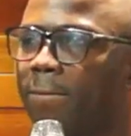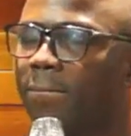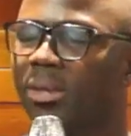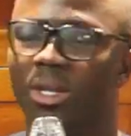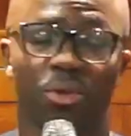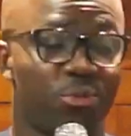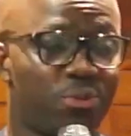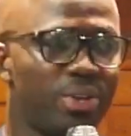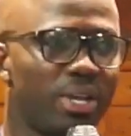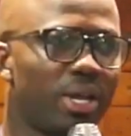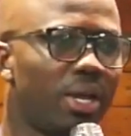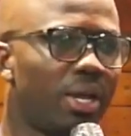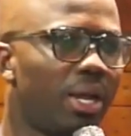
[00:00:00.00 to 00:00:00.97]

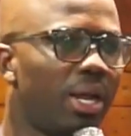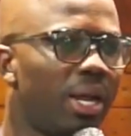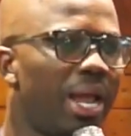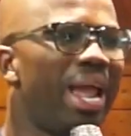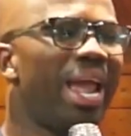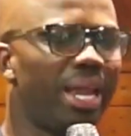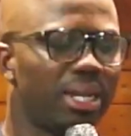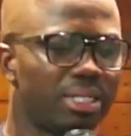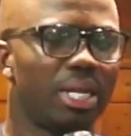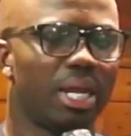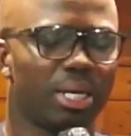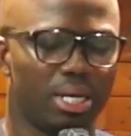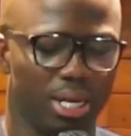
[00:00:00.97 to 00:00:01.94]
Fear is
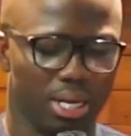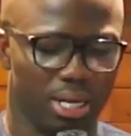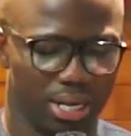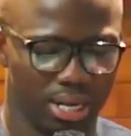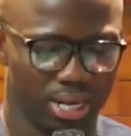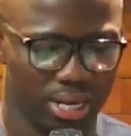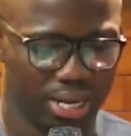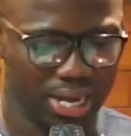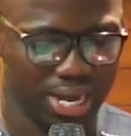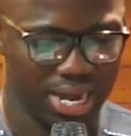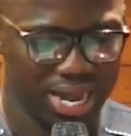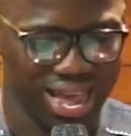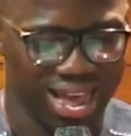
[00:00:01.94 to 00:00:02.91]
deadly.
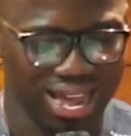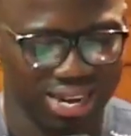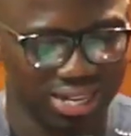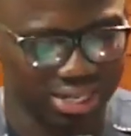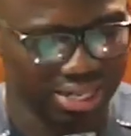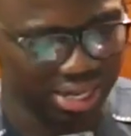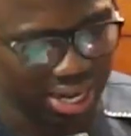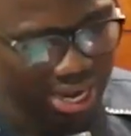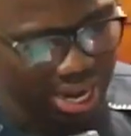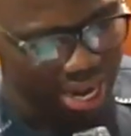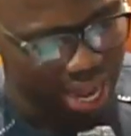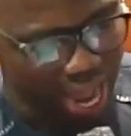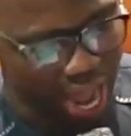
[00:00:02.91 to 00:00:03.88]
And
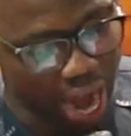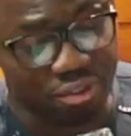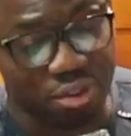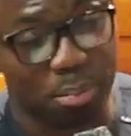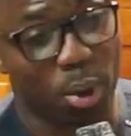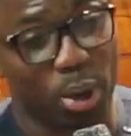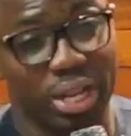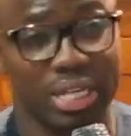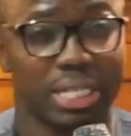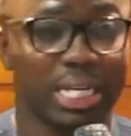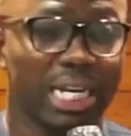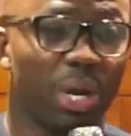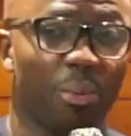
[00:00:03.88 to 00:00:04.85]
everybody's
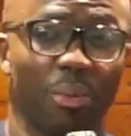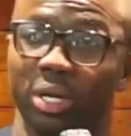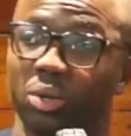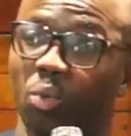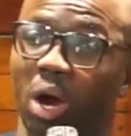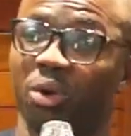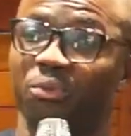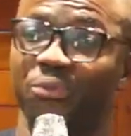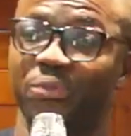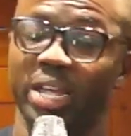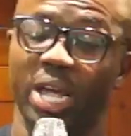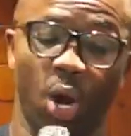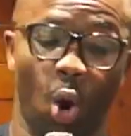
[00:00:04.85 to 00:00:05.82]
dealing with one
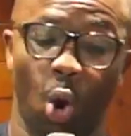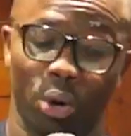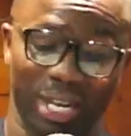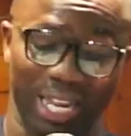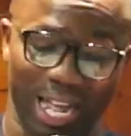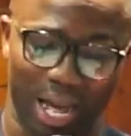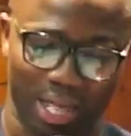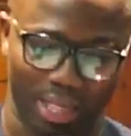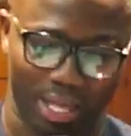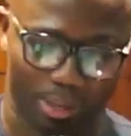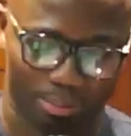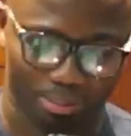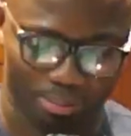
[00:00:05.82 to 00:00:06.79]
fear or the other.
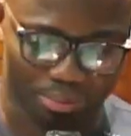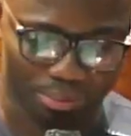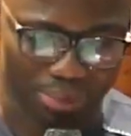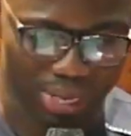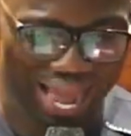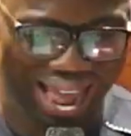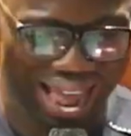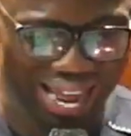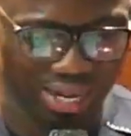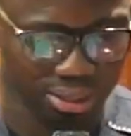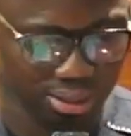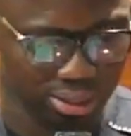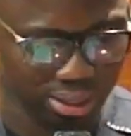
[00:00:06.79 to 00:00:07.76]
And
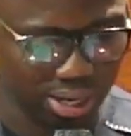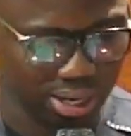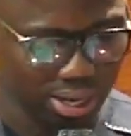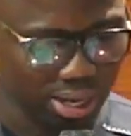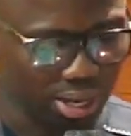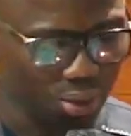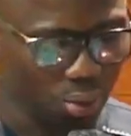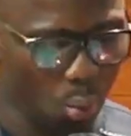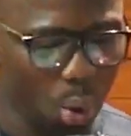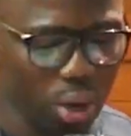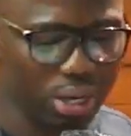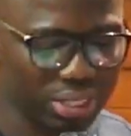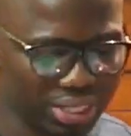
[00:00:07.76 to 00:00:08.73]

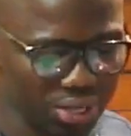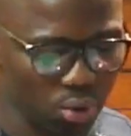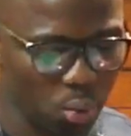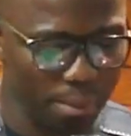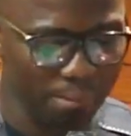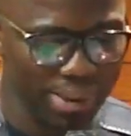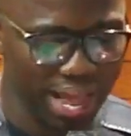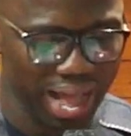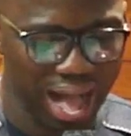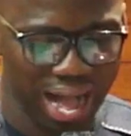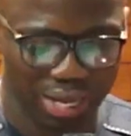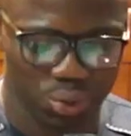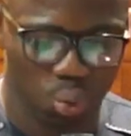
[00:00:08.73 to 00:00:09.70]
what someone may
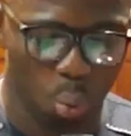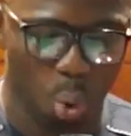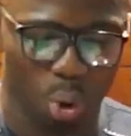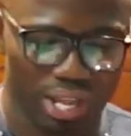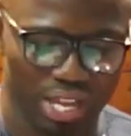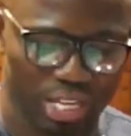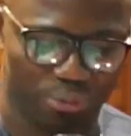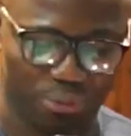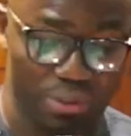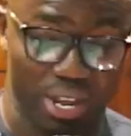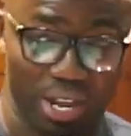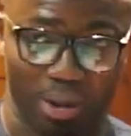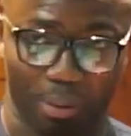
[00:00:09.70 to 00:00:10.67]
ask, what is
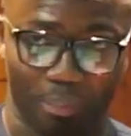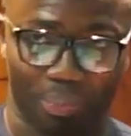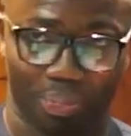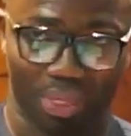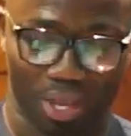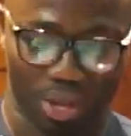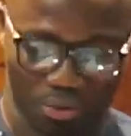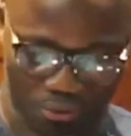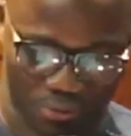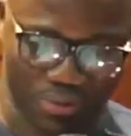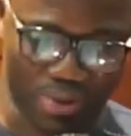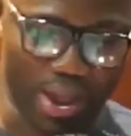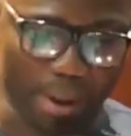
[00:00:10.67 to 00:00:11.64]
fear?
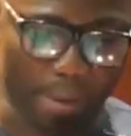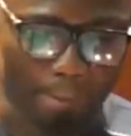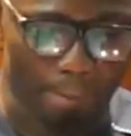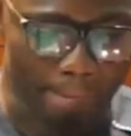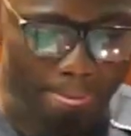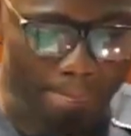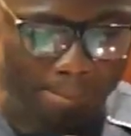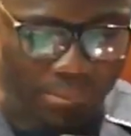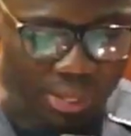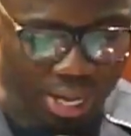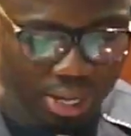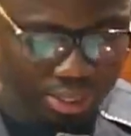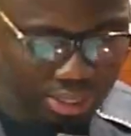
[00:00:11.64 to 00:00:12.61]
Fear
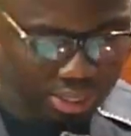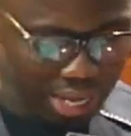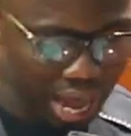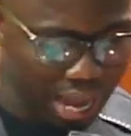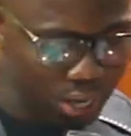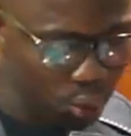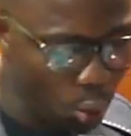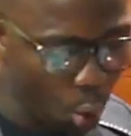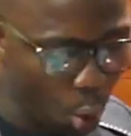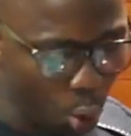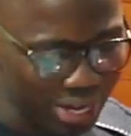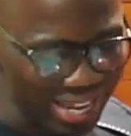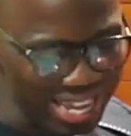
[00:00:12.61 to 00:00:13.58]
is an
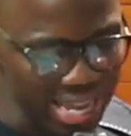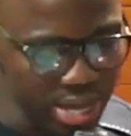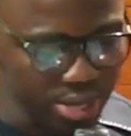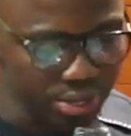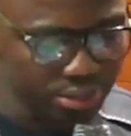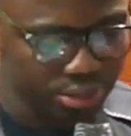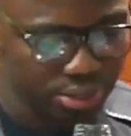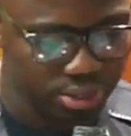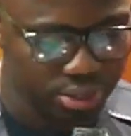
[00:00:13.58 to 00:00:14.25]
unease